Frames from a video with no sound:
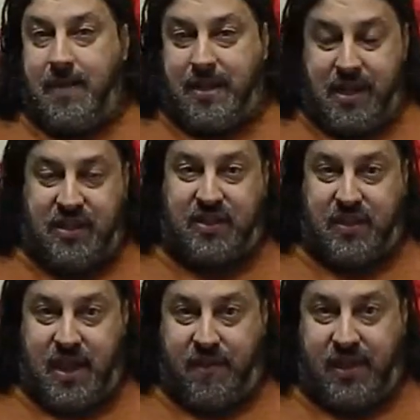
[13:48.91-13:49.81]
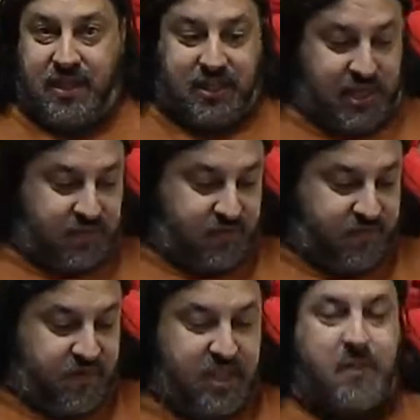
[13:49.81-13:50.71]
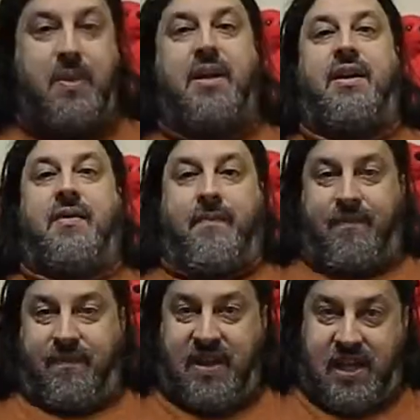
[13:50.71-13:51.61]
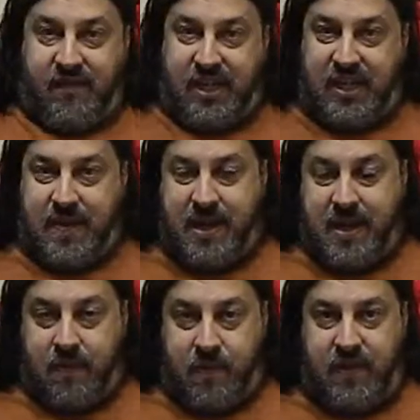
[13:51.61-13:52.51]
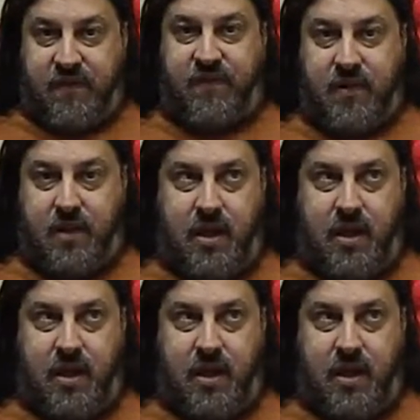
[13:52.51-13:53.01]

because everything extends from physics, but not everything within,